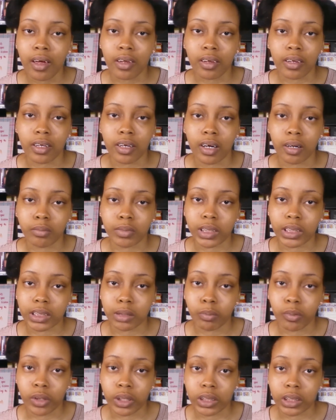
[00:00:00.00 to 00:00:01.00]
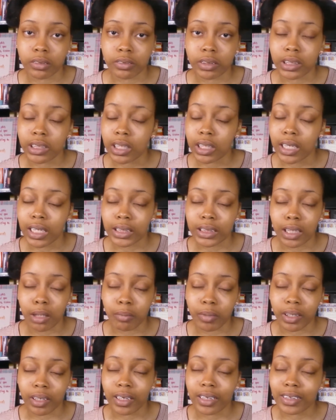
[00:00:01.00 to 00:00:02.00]
the um, testimony series. That's
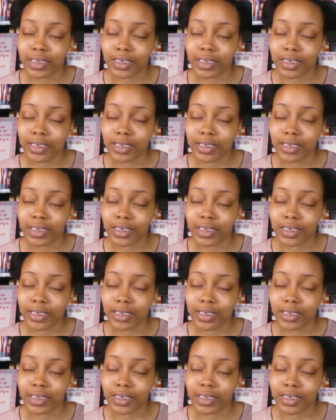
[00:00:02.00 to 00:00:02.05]
coming.